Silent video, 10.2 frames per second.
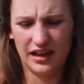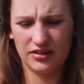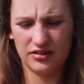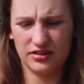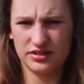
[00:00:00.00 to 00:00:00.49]

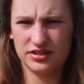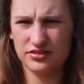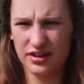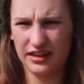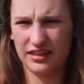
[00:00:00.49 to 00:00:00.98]
I don't know, the
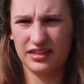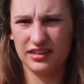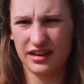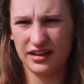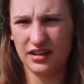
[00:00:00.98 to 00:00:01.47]
strength
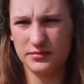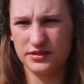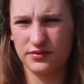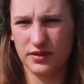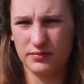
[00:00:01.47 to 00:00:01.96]
that comes
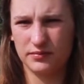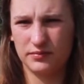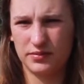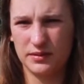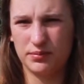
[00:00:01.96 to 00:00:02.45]
from
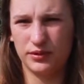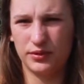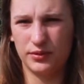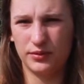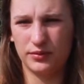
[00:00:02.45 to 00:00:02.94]
people
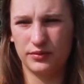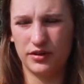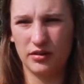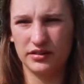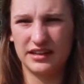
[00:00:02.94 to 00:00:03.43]
who
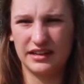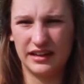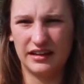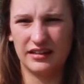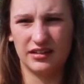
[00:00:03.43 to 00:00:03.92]
know what they
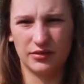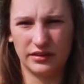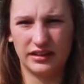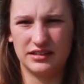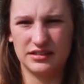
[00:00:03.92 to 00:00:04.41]
need and they're
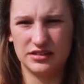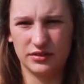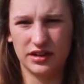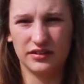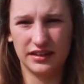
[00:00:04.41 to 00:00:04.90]
willing to do
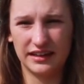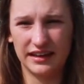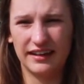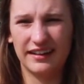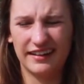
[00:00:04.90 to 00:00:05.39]
whatever to
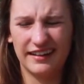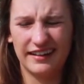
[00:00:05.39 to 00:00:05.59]
get it,